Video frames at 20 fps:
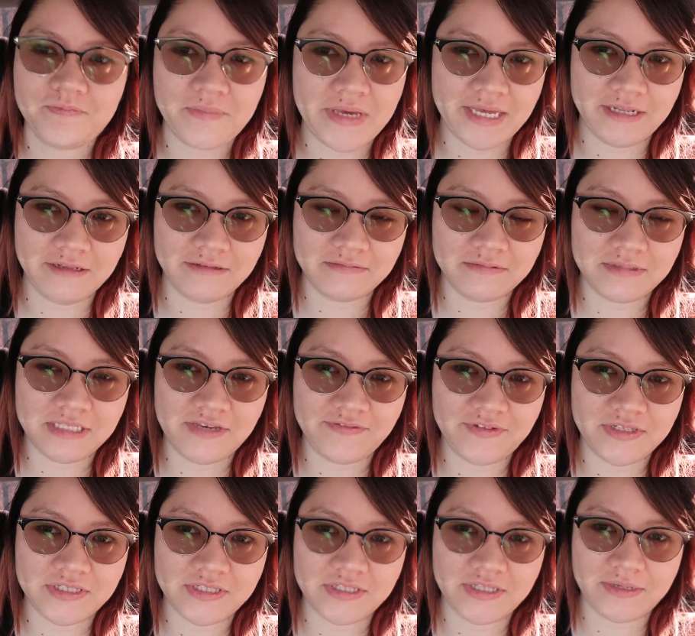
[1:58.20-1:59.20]
and
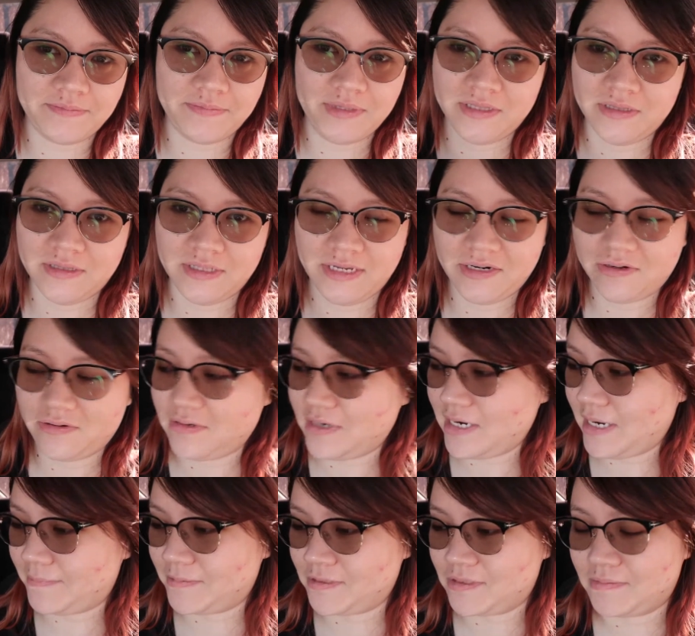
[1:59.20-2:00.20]
give it to them and they are
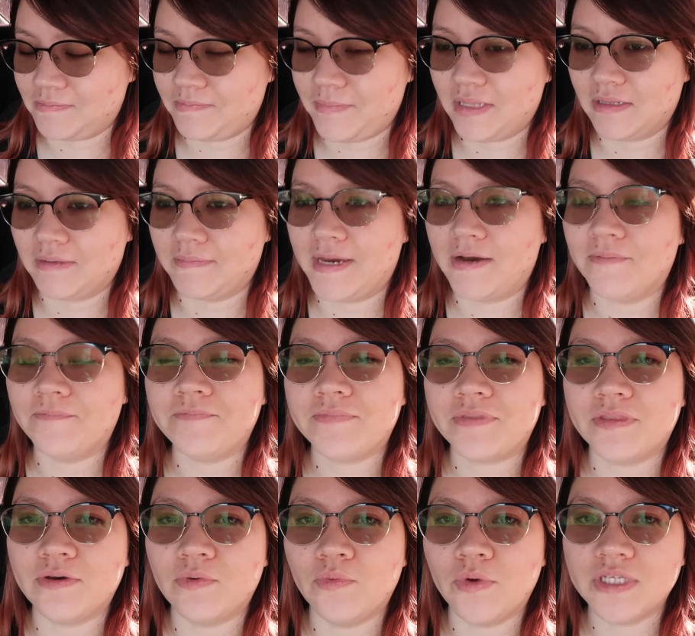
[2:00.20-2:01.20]
able to mail them
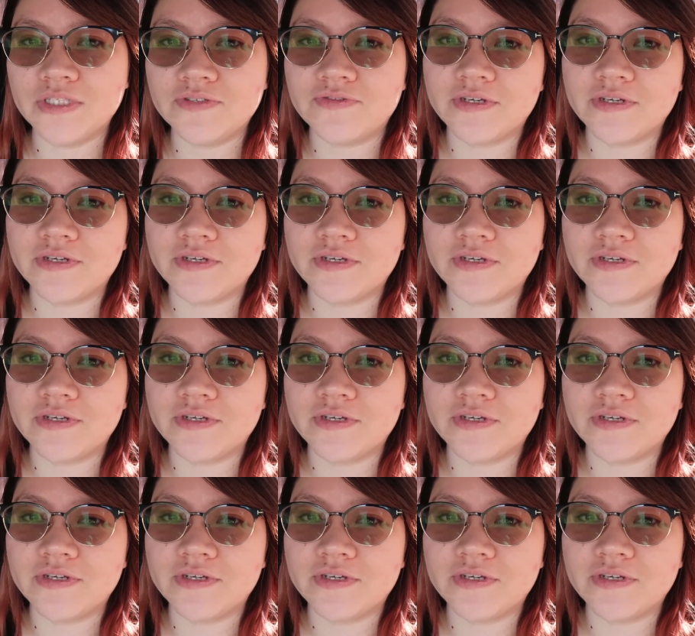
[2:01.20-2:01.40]
out. The ones